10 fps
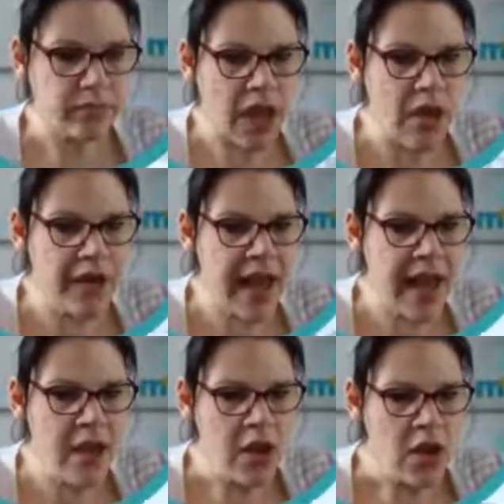
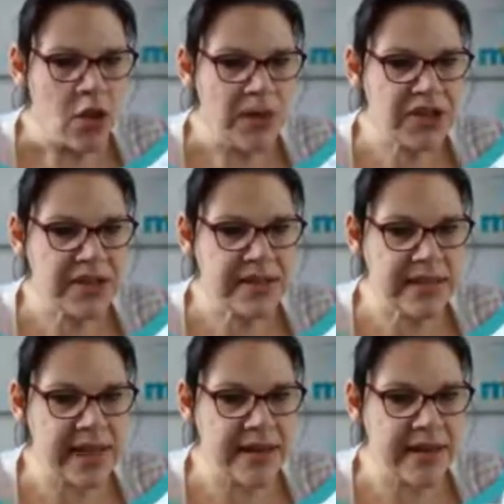okay, which is
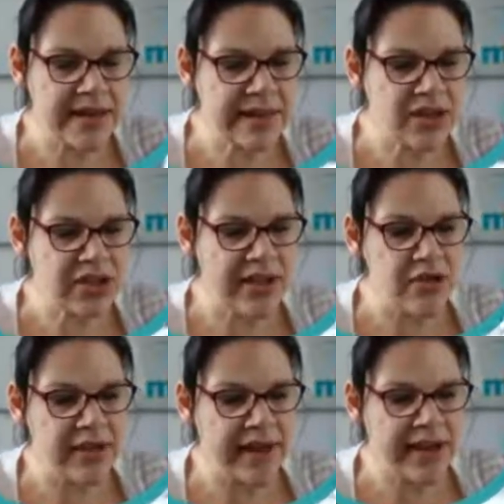again essentially
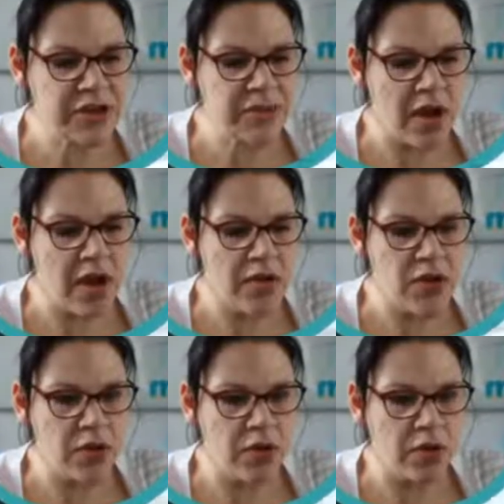your engagement,
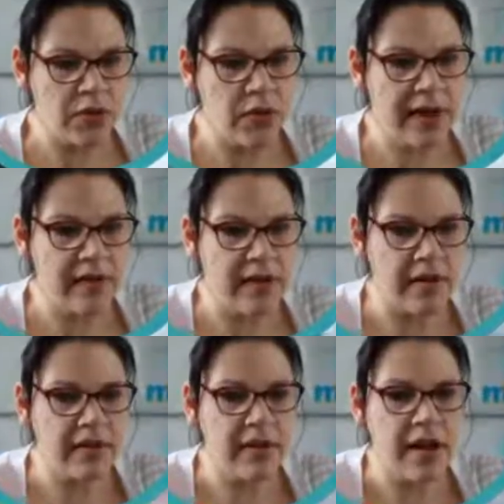
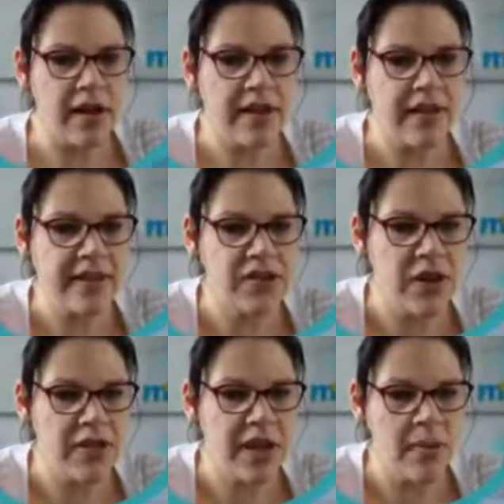can't get that to
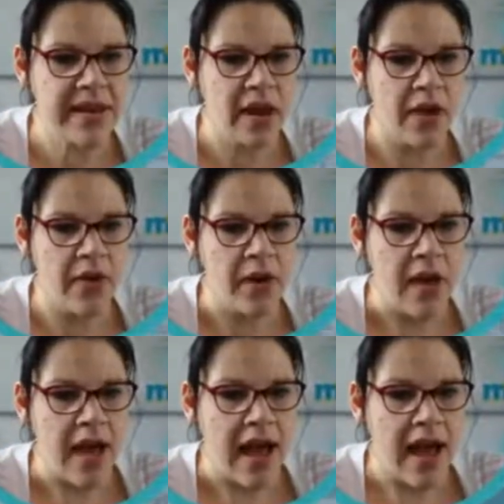show. There we
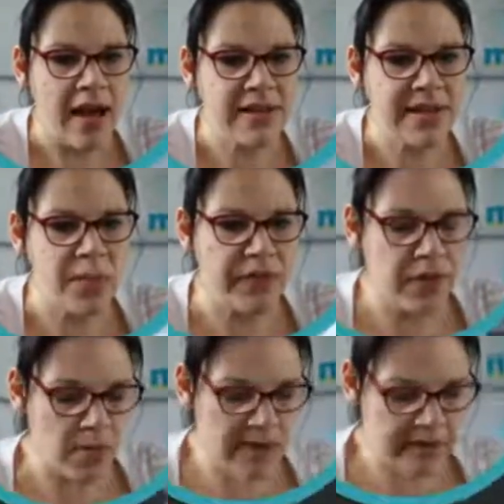go. So your
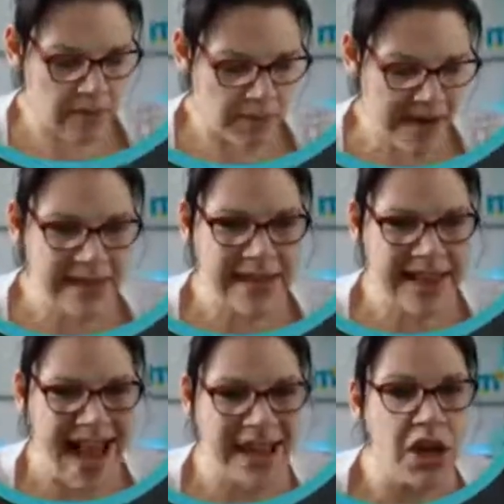performance. So
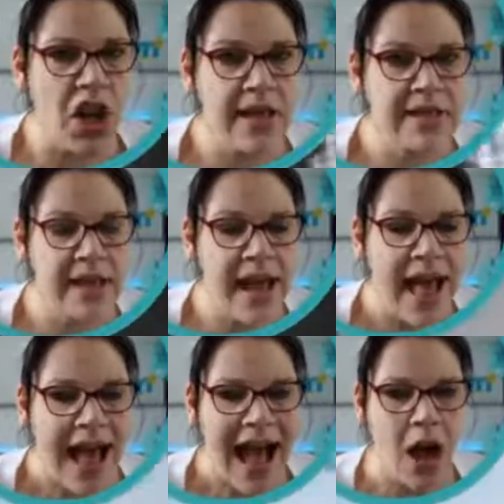basically analysing
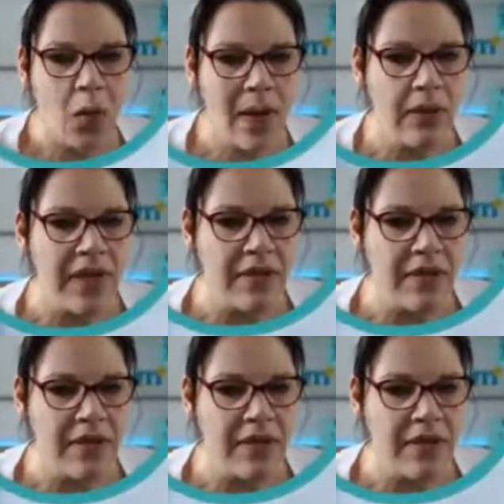how well that